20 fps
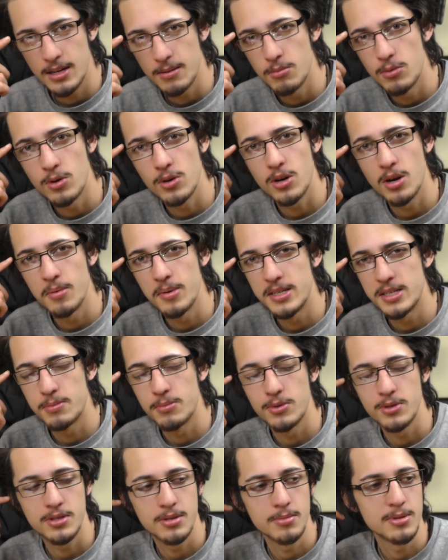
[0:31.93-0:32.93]
getting more comments,
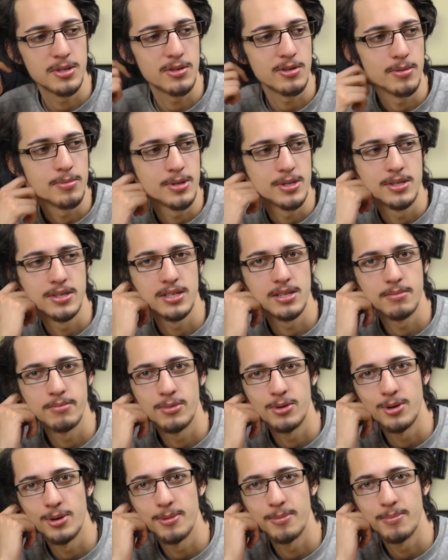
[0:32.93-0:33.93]
more subscriptions and
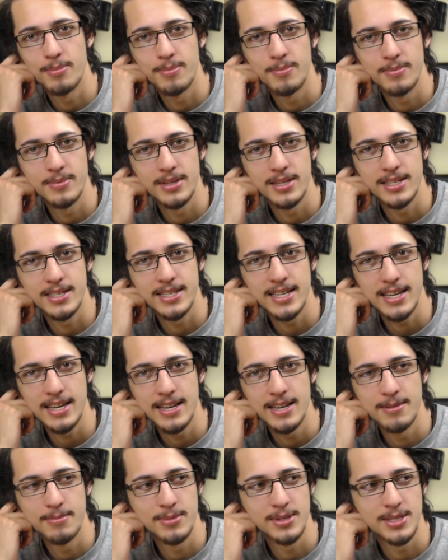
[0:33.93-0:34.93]
more
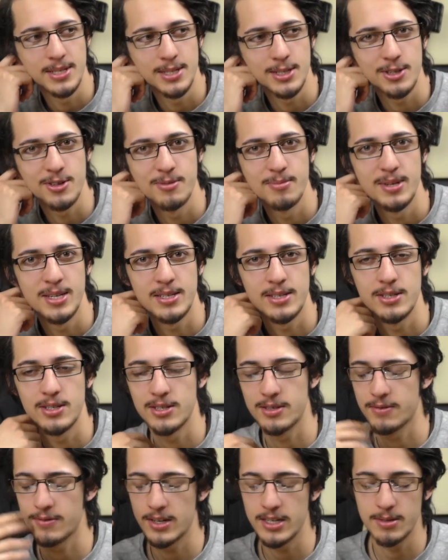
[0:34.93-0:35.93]
DMs, Discord
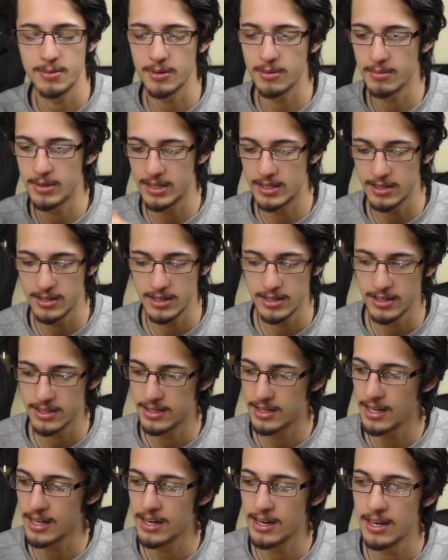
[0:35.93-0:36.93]
messages, Facebook
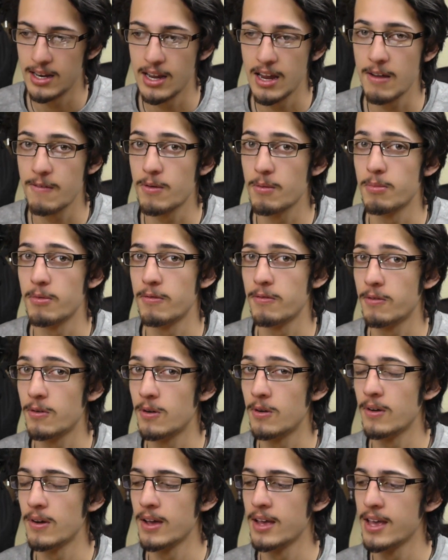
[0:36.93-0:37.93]
messages than ever
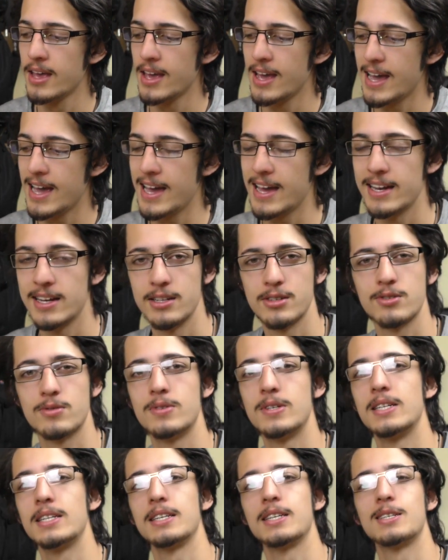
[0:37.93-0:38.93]
before, and it's
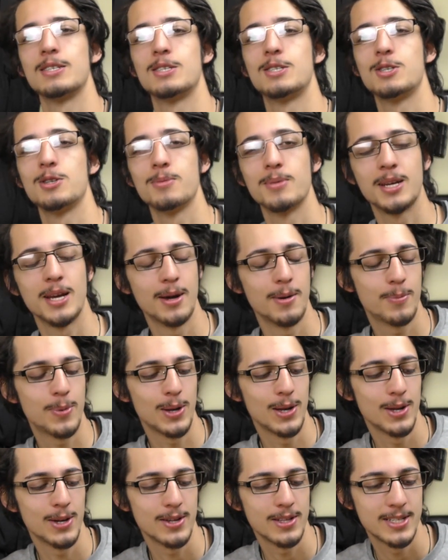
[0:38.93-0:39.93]
really consuming up a
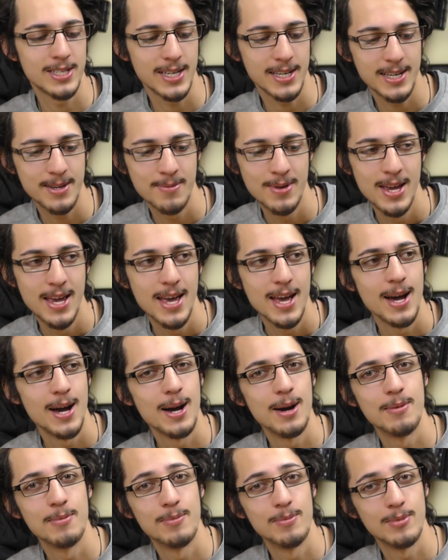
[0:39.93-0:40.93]
lot of the time,
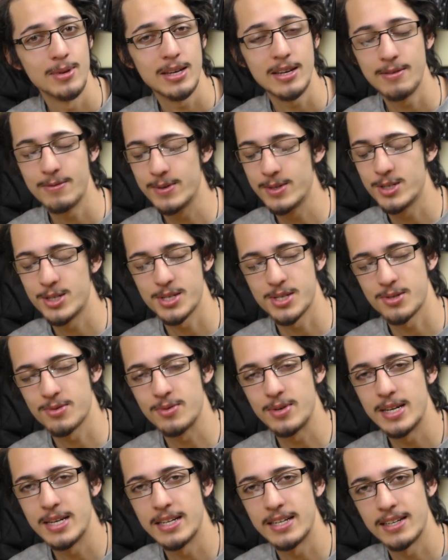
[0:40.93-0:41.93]
even just
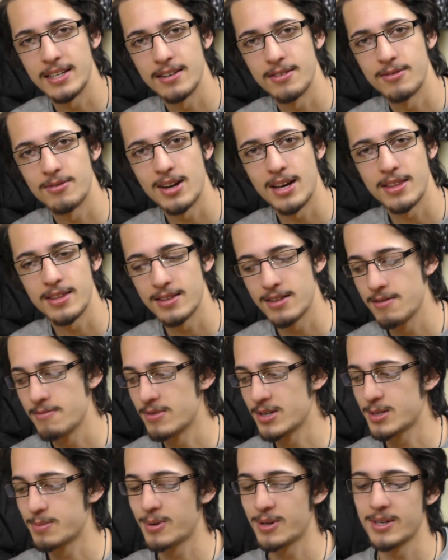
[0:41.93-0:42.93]
reading rather than
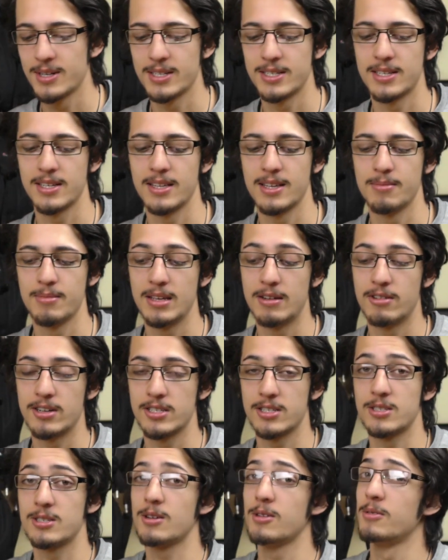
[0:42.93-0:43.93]
responding to them. There
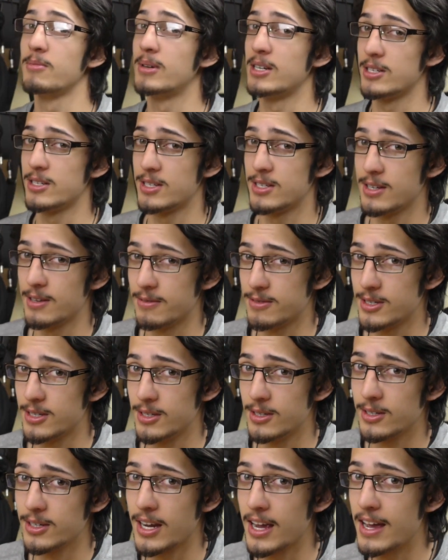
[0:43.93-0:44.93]
is so much stuff to
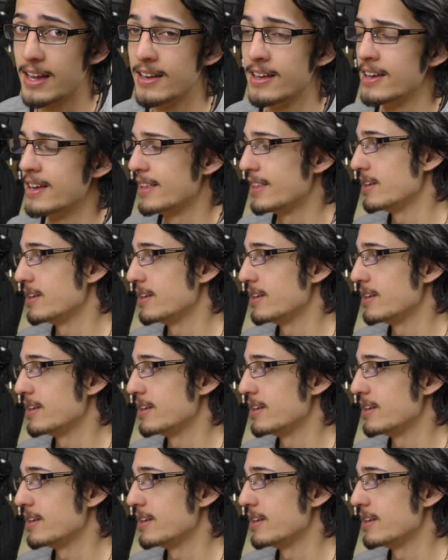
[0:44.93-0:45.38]
look at.